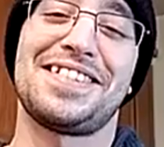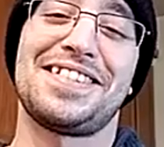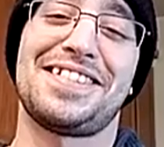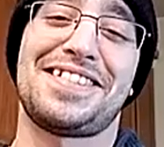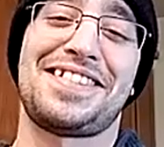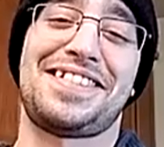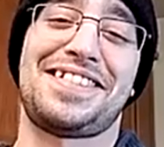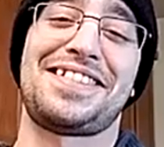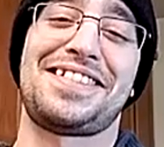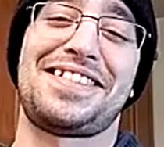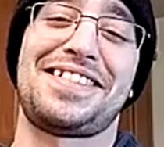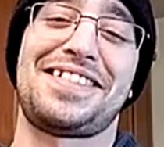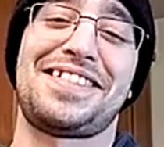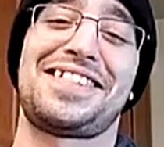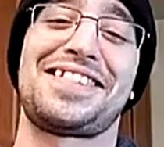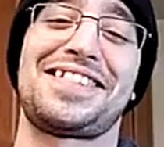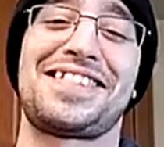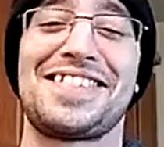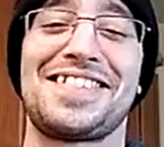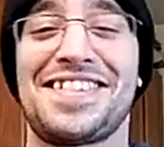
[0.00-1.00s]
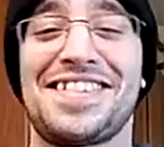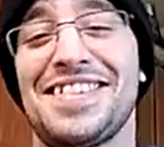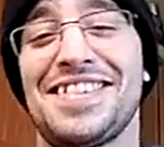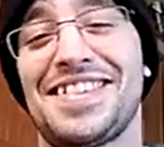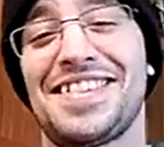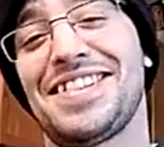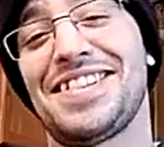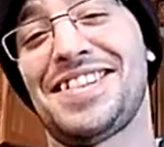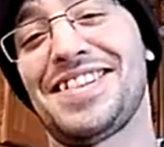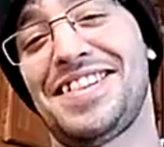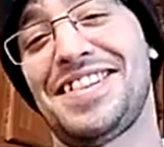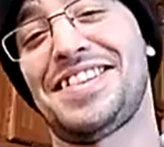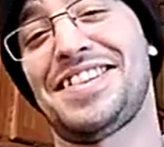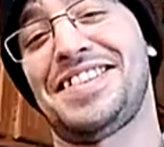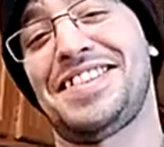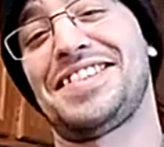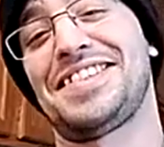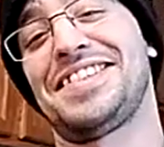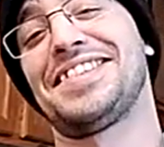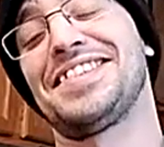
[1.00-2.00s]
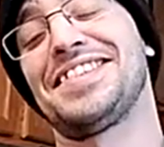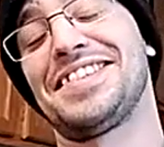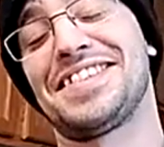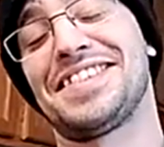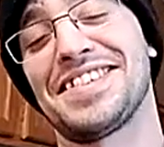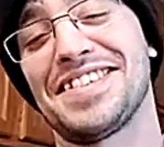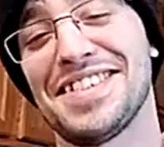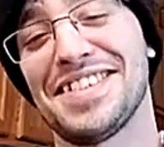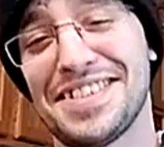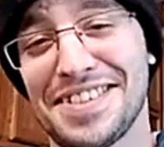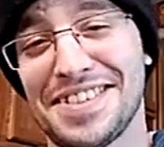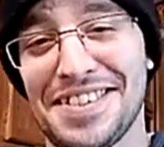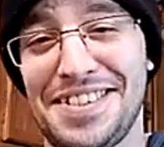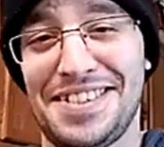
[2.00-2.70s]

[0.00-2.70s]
whole disposition of what that